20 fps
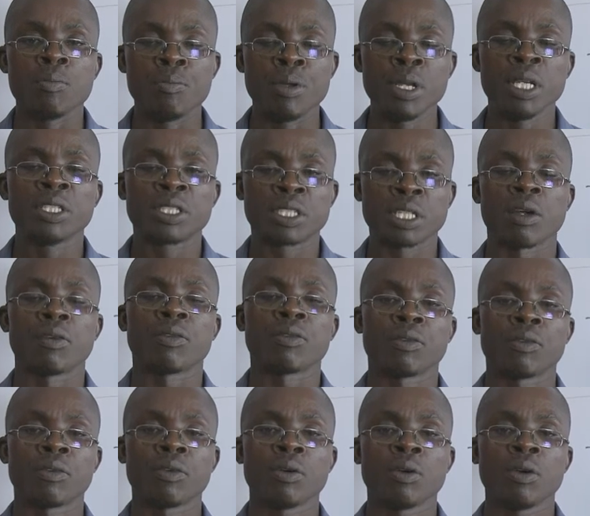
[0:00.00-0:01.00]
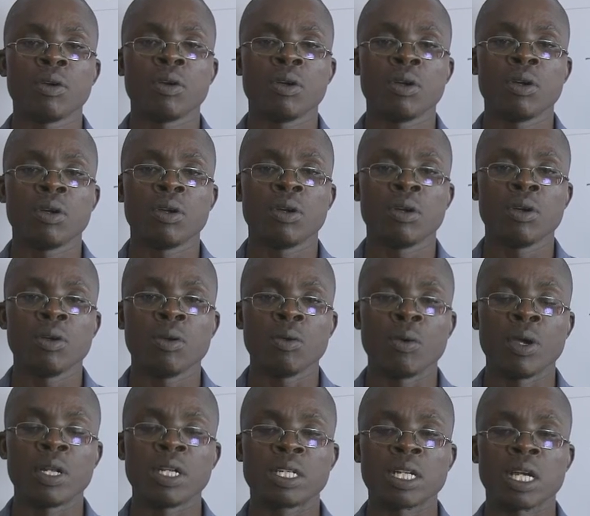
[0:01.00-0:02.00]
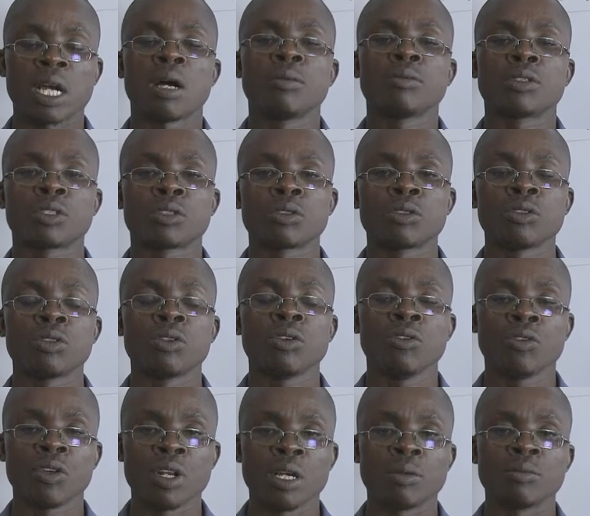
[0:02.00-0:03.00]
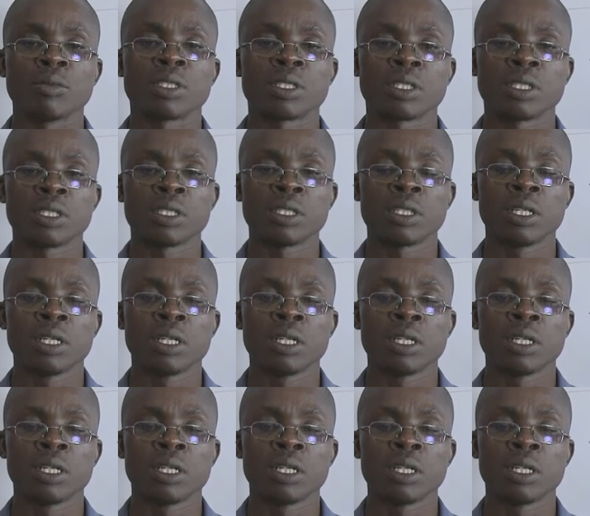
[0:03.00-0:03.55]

be safe when it comes to flames.